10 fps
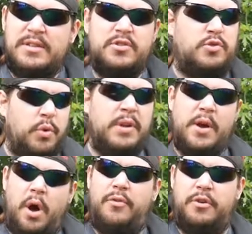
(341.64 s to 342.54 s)
Truly
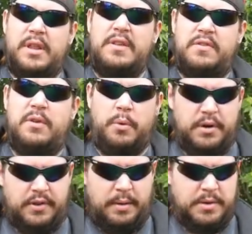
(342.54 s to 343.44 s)
awful is the
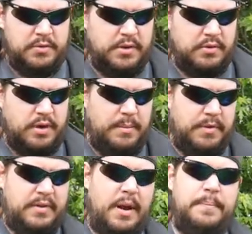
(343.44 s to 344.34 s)
words I would use to describe
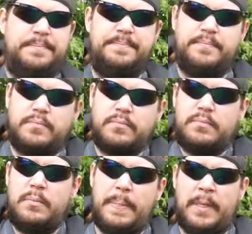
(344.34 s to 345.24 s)
this. Now,
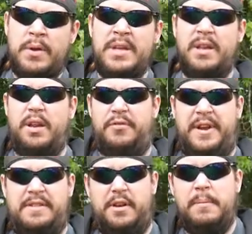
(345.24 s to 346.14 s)
and get a little
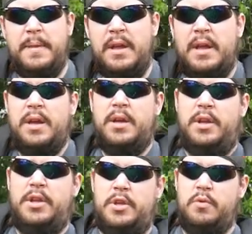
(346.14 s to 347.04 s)
fancier,
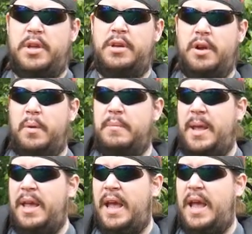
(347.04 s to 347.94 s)
you can go and
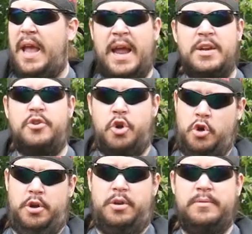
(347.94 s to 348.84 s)
make a
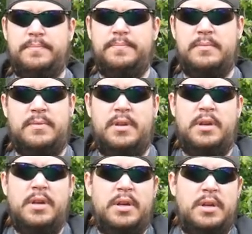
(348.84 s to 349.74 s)
handgun.
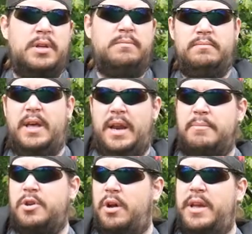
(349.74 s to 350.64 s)
And
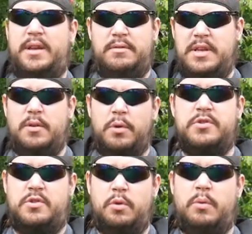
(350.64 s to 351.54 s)
I'm talking the old
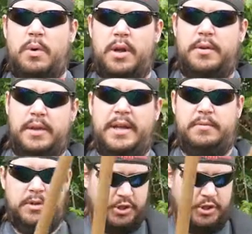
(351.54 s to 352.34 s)
school one, like the